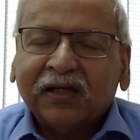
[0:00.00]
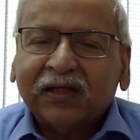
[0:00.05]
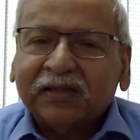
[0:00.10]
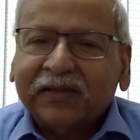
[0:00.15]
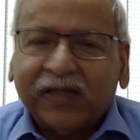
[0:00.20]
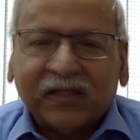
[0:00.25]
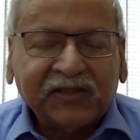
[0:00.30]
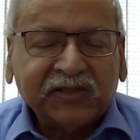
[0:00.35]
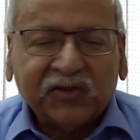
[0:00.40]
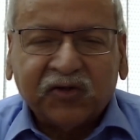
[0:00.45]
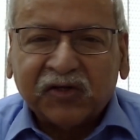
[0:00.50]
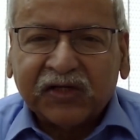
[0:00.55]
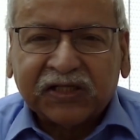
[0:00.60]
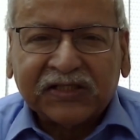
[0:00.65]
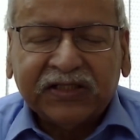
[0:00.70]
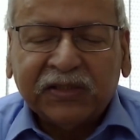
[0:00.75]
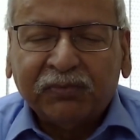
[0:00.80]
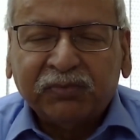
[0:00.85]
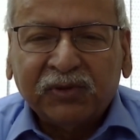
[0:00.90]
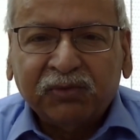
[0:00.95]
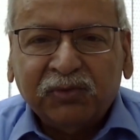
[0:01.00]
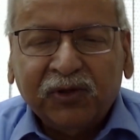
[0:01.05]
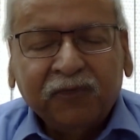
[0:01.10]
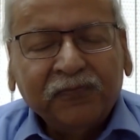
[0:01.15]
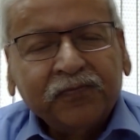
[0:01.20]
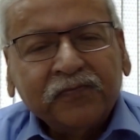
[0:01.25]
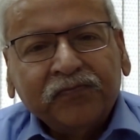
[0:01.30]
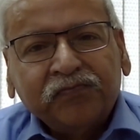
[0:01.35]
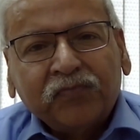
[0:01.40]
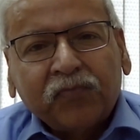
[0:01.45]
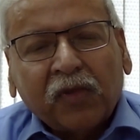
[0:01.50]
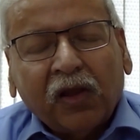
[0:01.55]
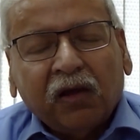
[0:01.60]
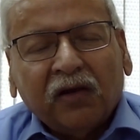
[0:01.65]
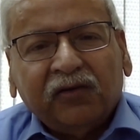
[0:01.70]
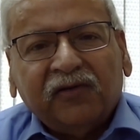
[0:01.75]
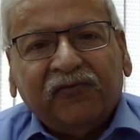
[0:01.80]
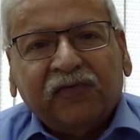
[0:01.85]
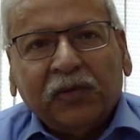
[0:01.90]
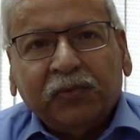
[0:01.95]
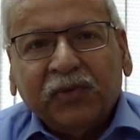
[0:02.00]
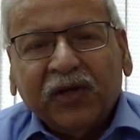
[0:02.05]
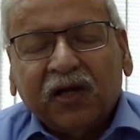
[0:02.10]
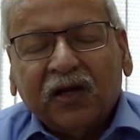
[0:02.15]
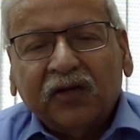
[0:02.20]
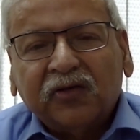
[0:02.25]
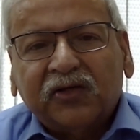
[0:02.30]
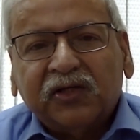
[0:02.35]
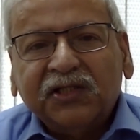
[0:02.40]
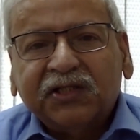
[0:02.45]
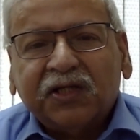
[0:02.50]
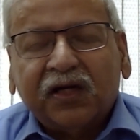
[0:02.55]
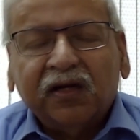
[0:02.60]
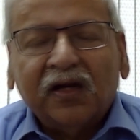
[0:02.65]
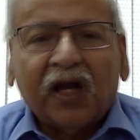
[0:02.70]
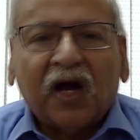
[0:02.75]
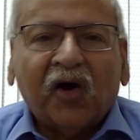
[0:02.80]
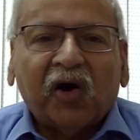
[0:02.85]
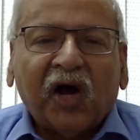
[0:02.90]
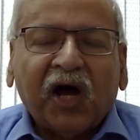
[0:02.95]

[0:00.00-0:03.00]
That's not acceptable. Developing countries are now